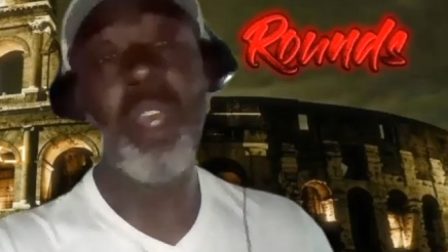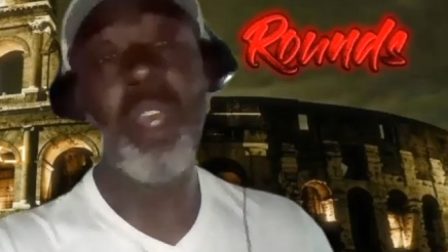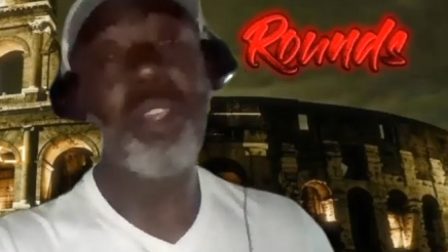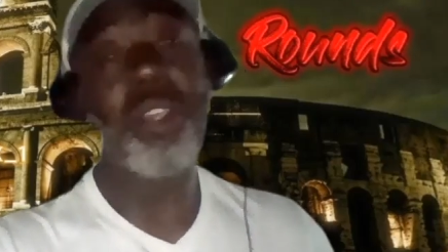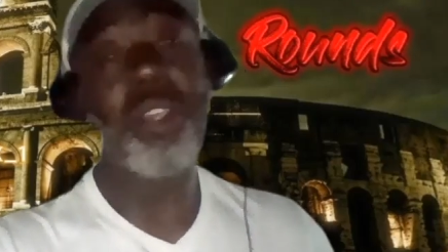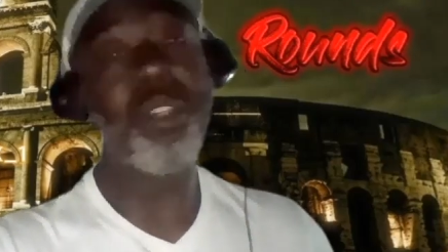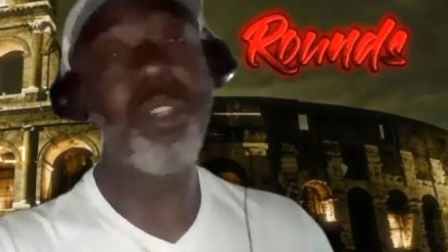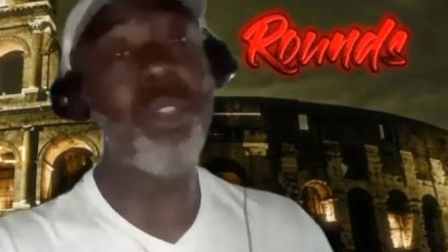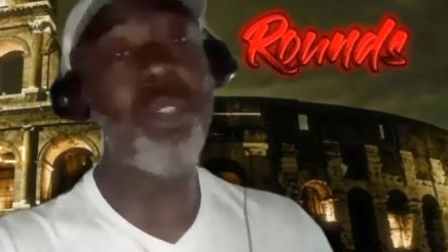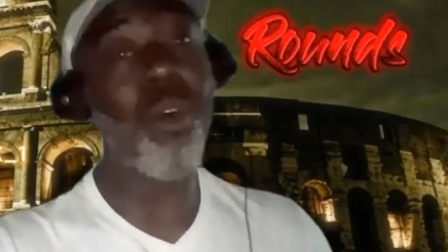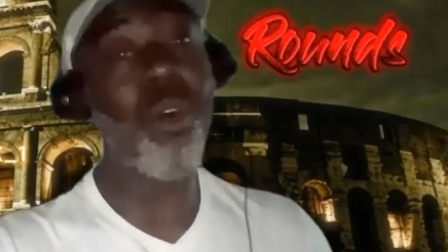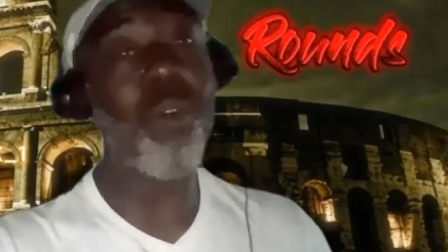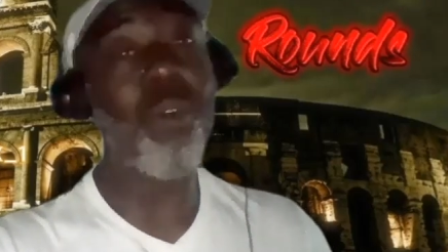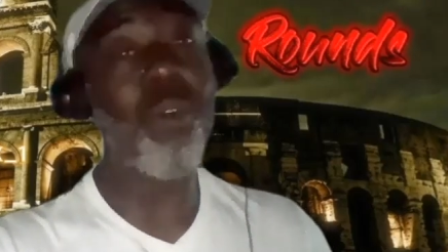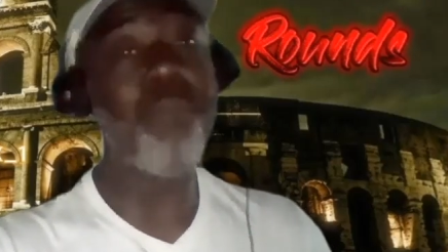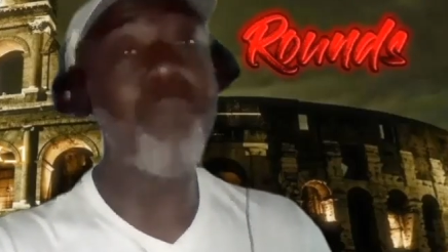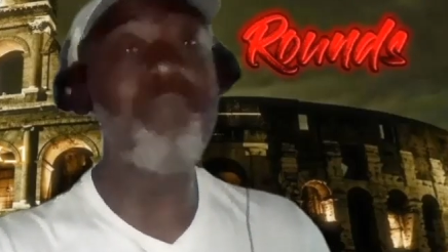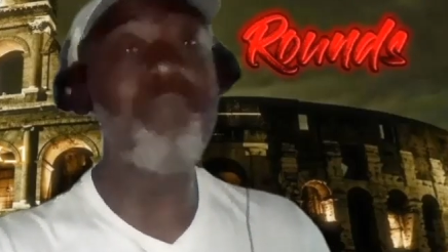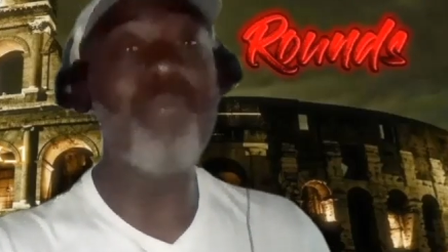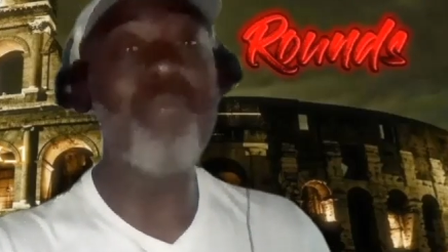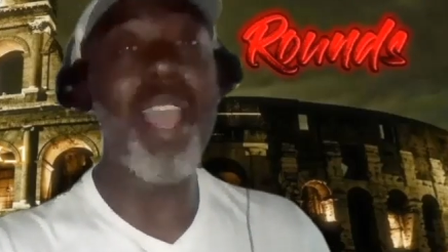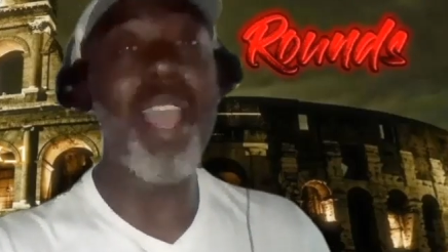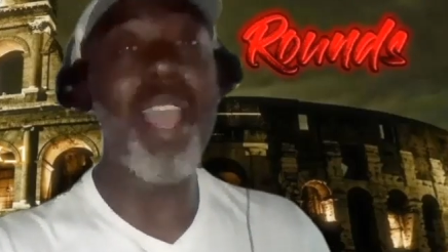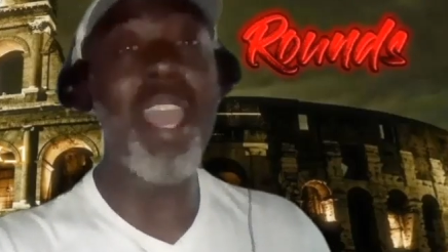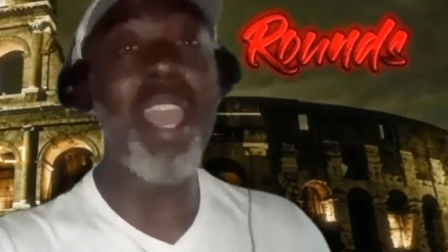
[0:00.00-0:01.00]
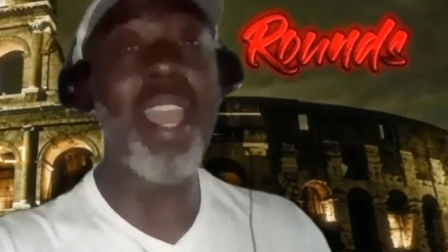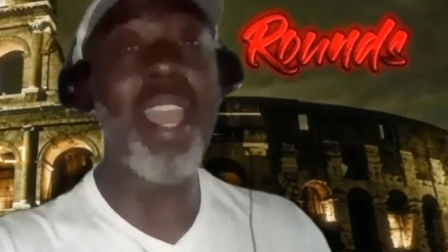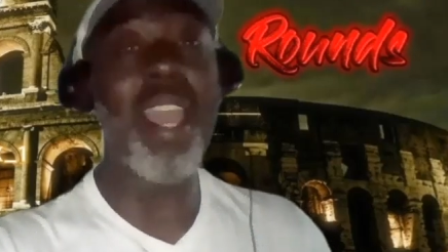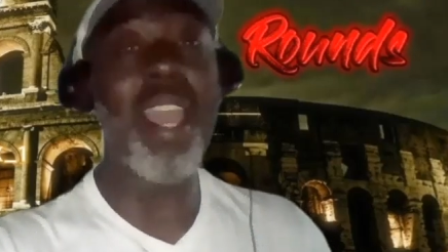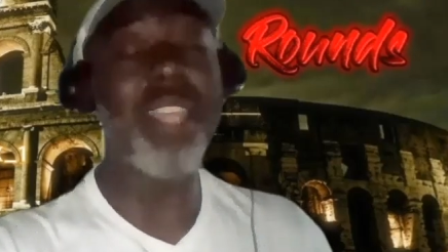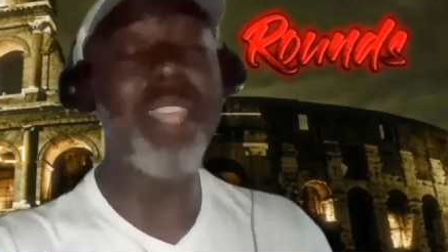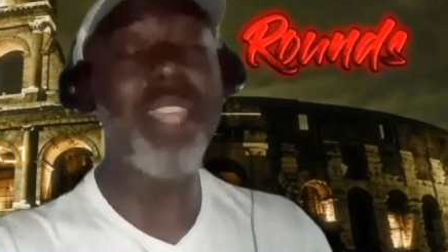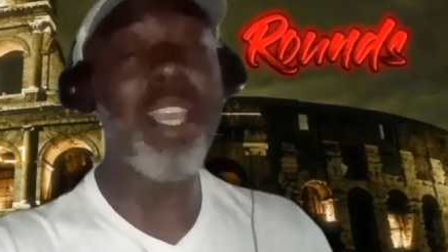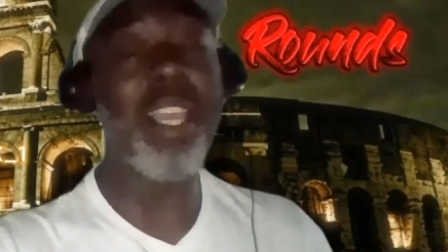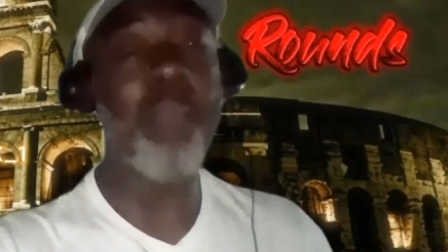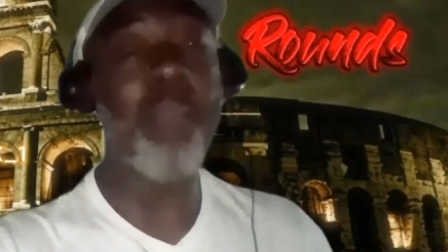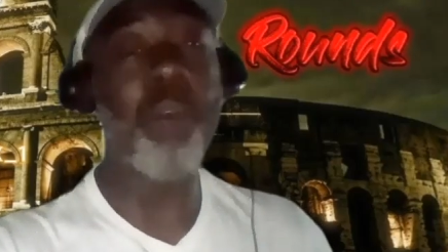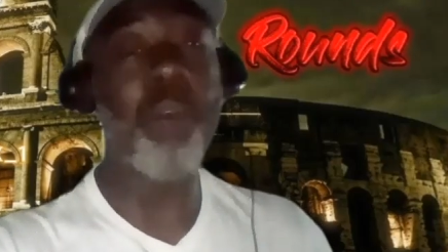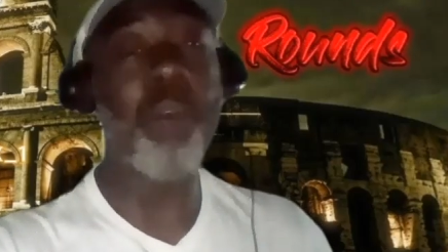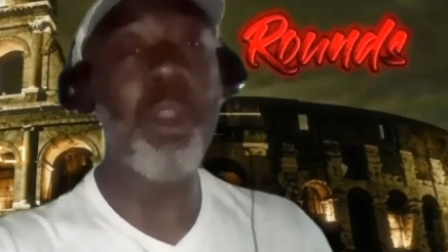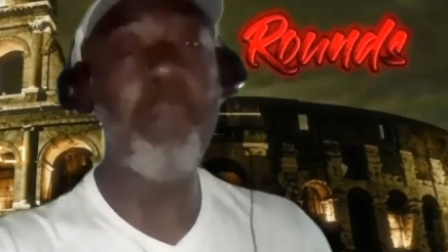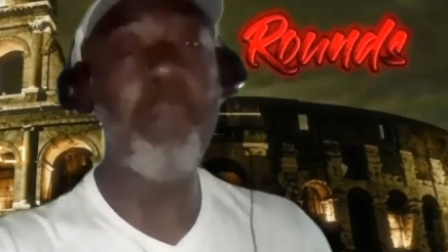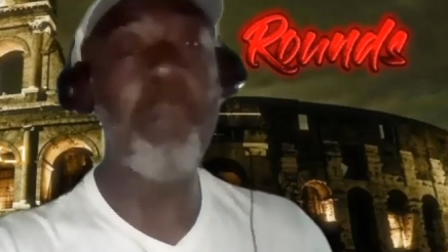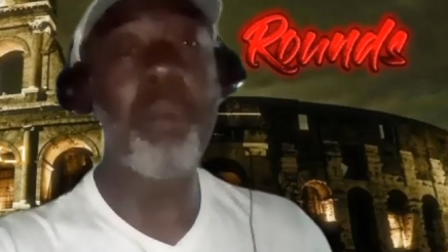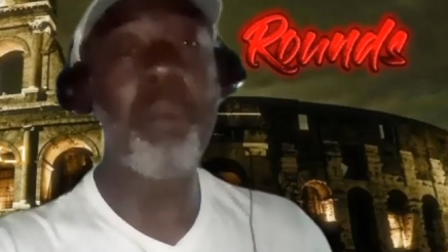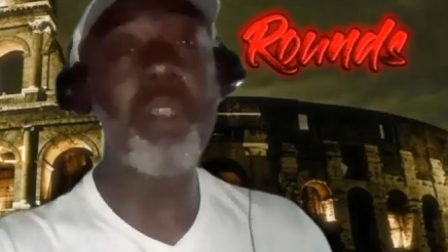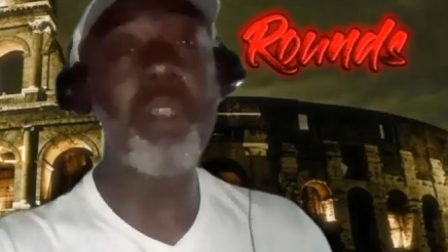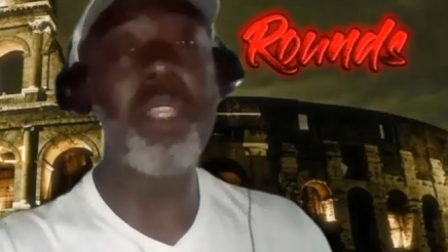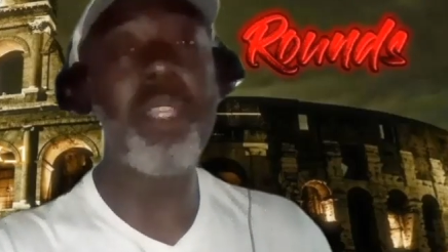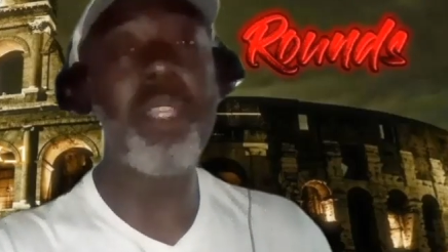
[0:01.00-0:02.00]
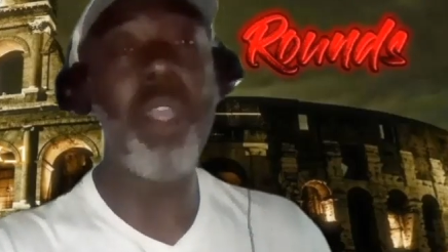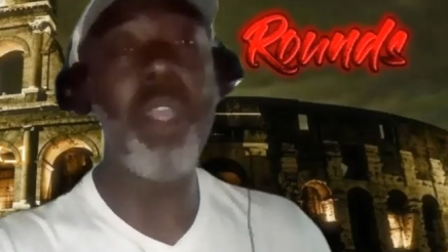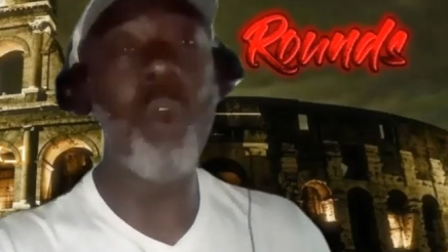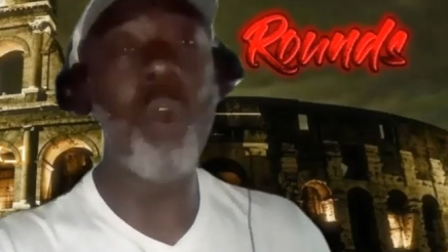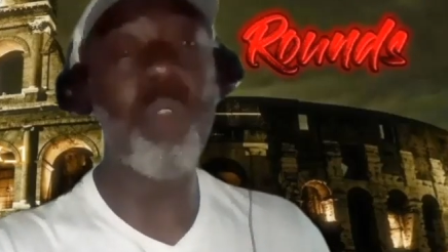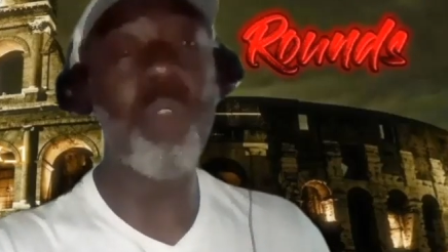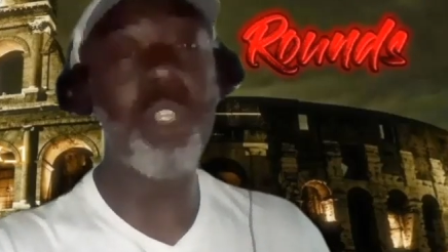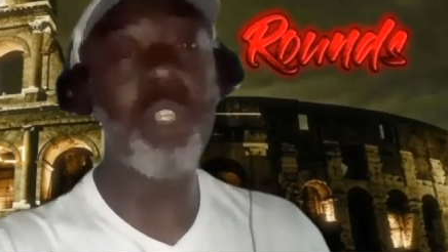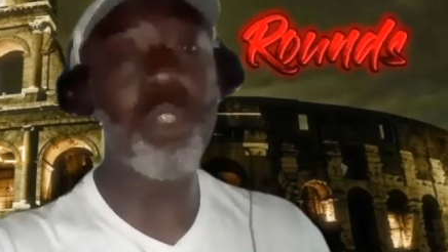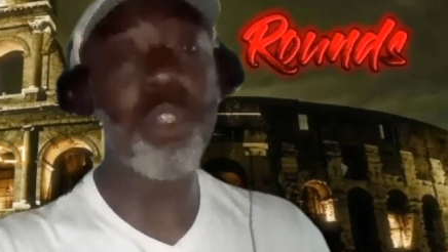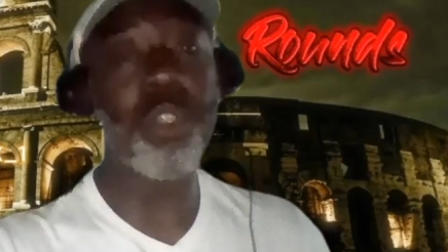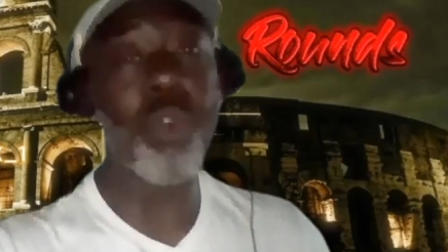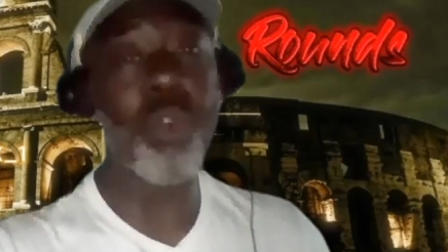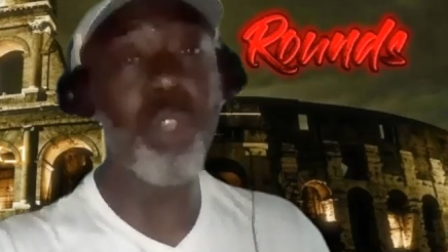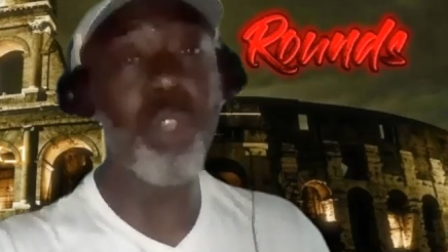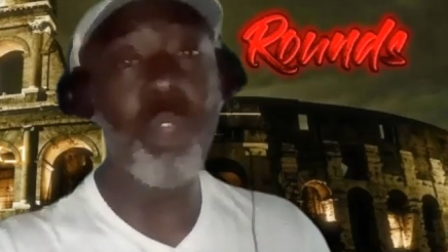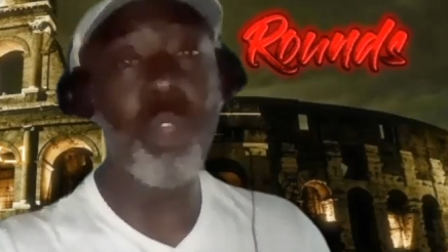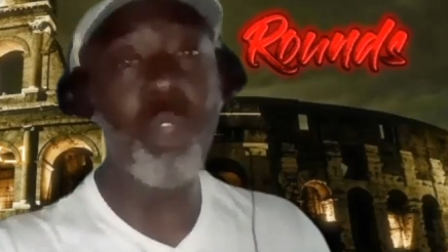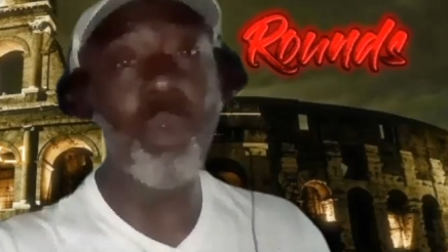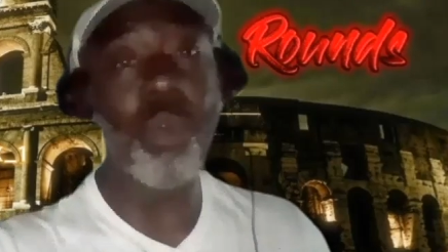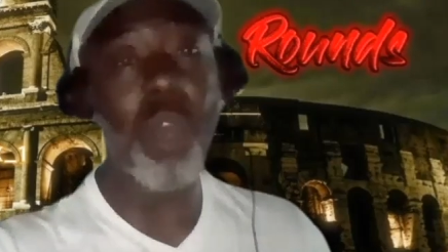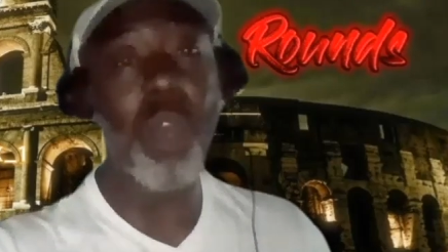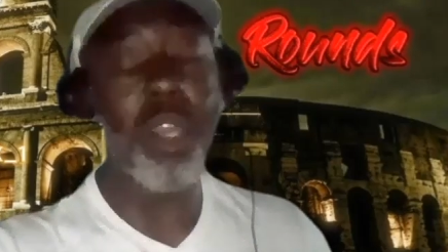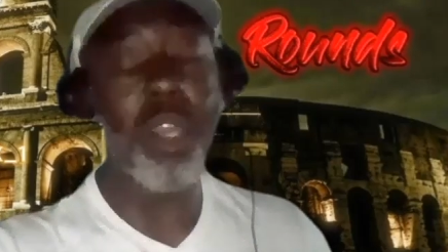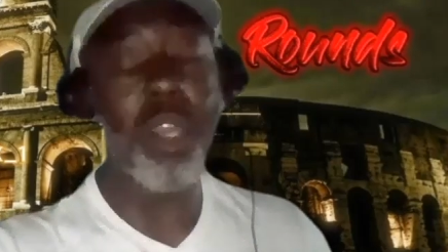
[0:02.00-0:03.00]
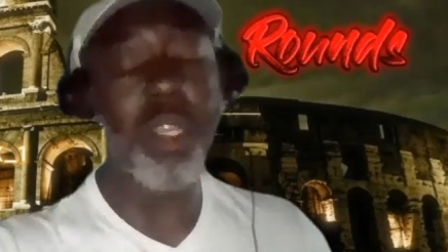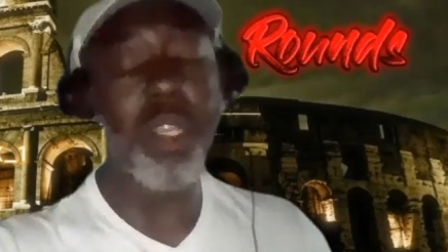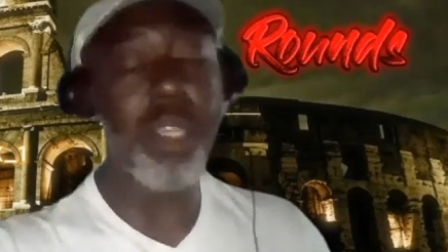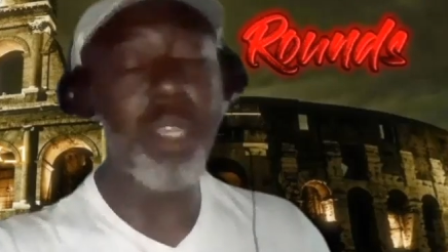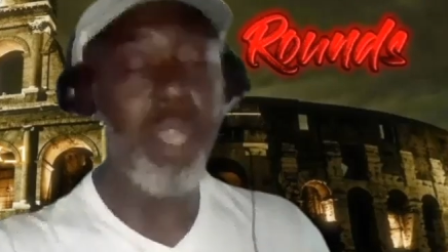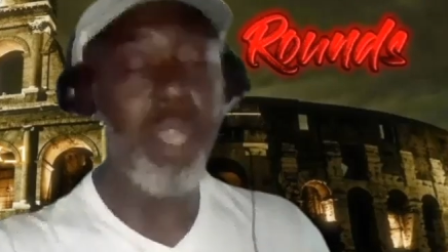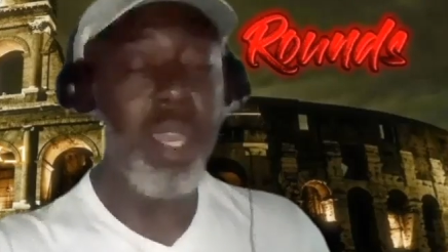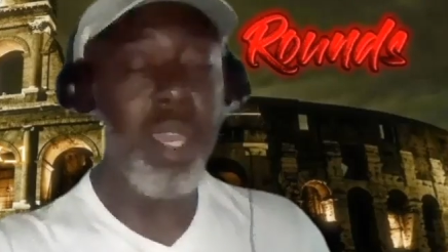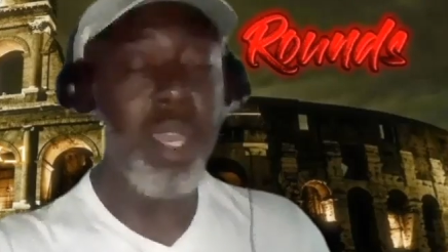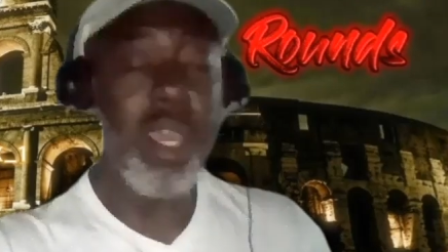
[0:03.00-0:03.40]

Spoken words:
So, hey, I think I'm going to put the onus on you, honey.